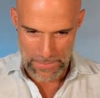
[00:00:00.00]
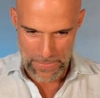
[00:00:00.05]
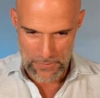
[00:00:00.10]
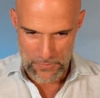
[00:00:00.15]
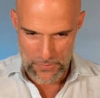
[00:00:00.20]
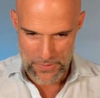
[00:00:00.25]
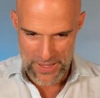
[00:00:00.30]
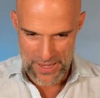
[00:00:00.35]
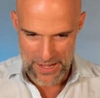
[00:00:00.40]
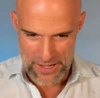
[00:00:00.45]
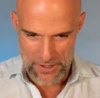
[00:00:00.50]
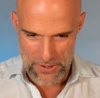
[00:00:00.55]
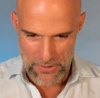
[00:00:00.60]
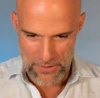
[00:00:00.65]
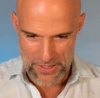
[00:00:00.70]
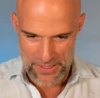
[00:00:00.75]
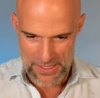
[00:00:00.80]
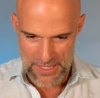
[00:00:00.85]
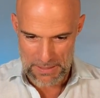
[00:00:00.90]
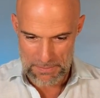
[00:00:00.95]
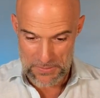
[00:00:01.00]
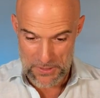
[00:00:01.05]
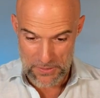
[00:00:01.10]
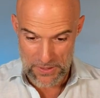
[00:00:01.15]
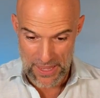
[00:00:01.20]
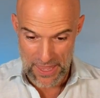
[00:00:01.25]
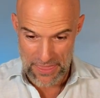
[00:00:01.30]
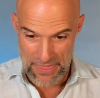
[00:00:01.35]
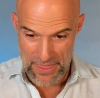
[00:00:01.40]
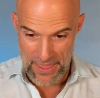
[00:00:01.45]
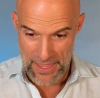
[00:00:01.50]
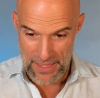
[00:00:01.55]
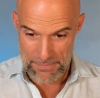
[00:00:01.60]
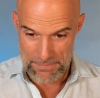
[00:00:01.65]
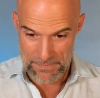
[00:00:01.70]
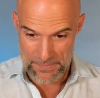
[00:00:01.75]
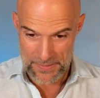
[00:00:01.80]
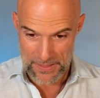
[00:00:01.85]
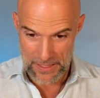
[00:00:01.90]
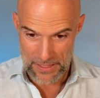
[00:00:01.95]
We are going deep together.
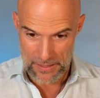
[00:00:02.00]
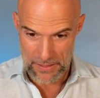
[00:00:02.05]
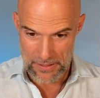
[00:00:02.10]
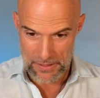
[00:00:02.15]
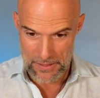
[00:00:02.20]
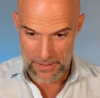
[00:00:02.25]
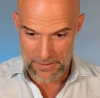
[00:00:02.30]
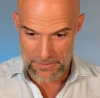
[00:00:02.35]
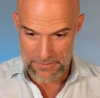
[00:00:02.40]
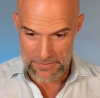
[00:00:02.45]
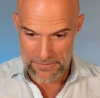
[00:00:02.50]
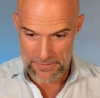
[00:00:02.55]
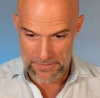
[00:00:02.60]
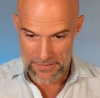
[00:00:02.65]
A lot of